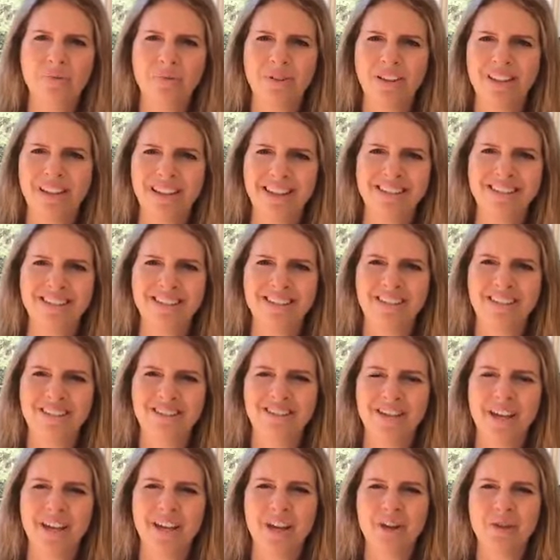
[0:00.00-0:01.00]

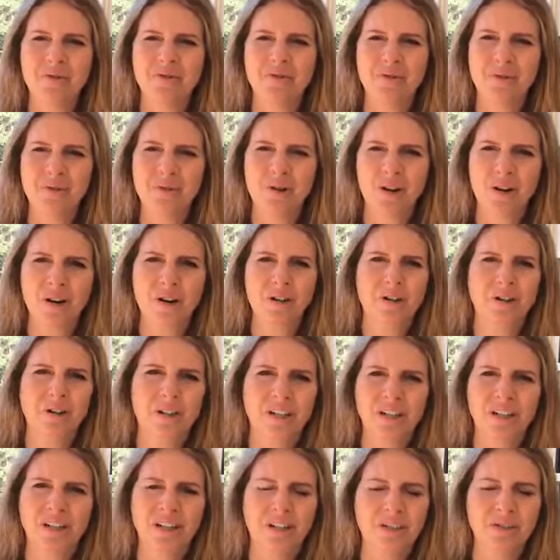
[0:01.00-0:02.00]
places for our
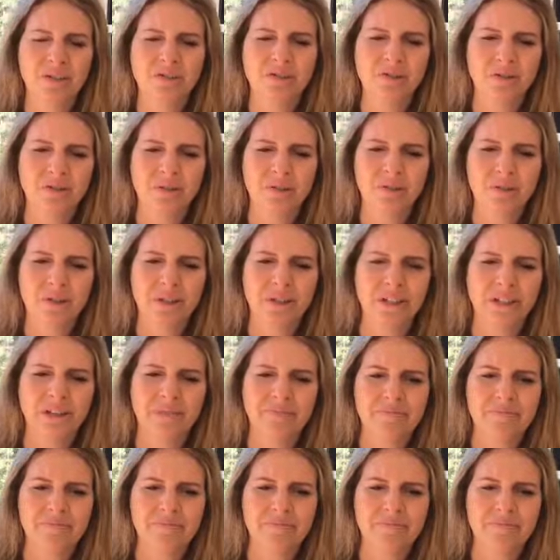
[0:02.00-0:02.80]
good and his glory.